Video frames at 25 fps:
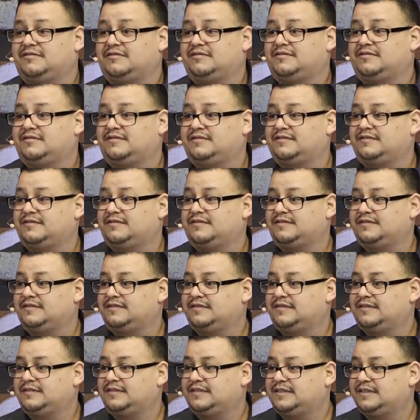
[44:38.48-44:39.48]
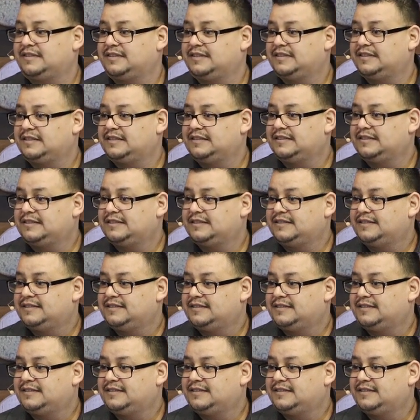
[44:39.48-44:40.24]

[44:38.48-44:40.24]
[no speech]